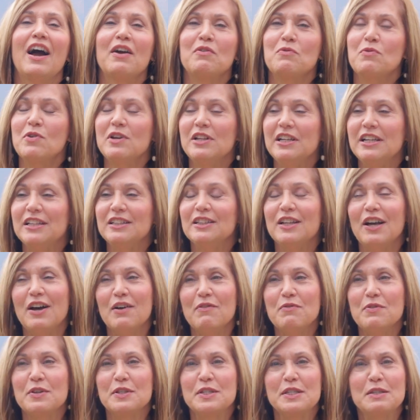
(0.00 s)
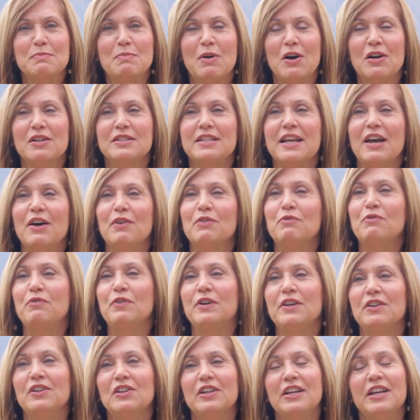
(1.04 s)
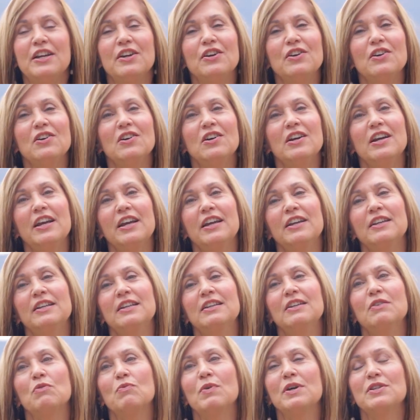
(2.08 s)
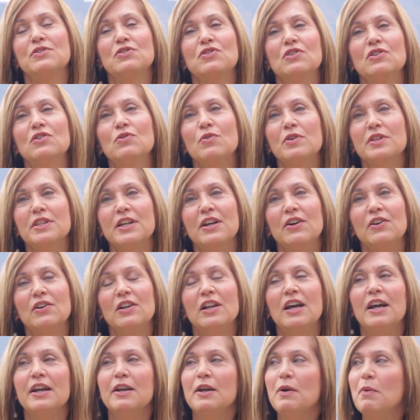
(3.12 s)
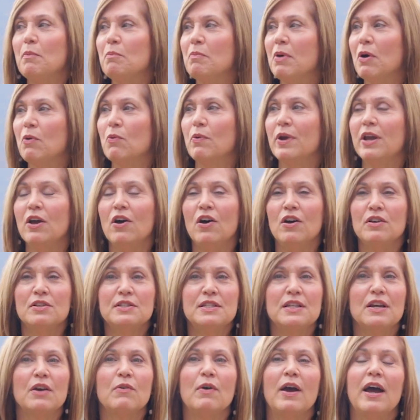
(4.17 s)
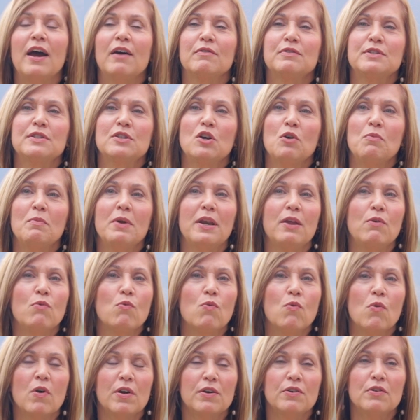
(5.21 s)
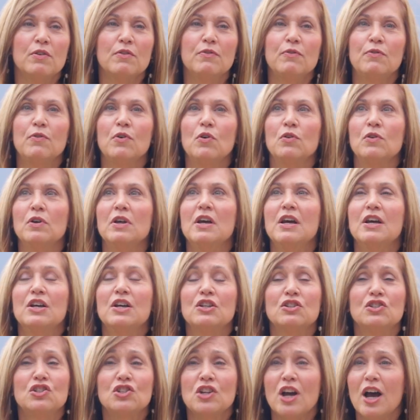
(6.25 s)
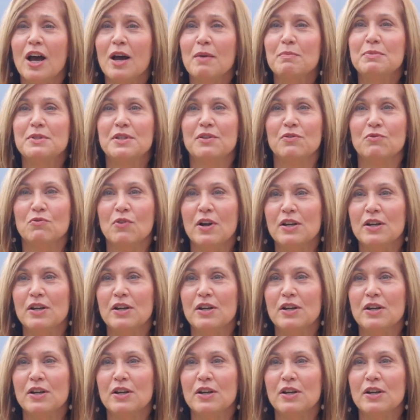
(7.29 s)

I really love the small town feel here in Western North Carolina, but we also have so many wonderful shops and